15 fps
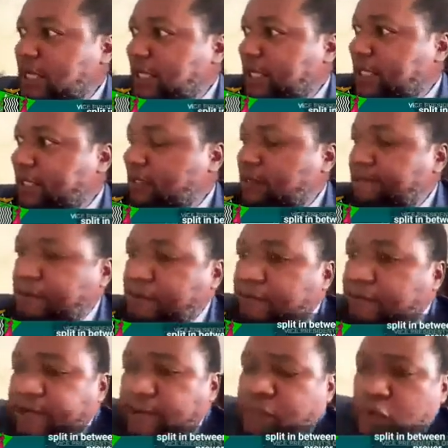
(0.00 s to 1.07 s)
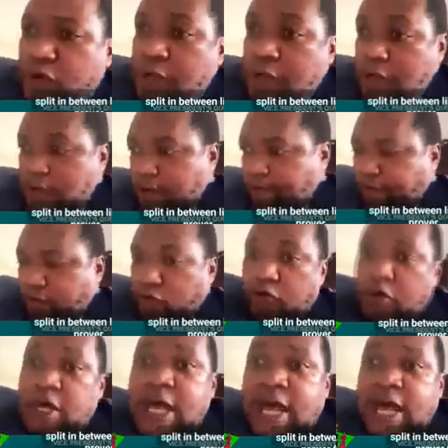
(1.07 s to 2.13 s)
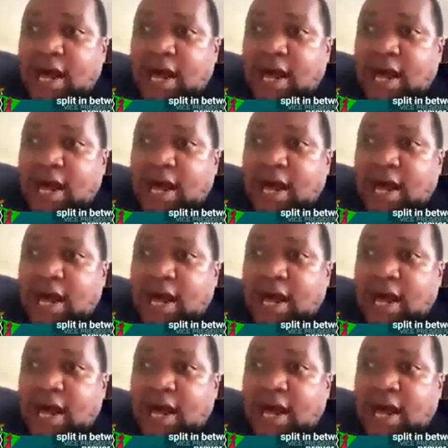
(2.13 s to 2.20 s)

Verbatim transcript: like the proverbial frog.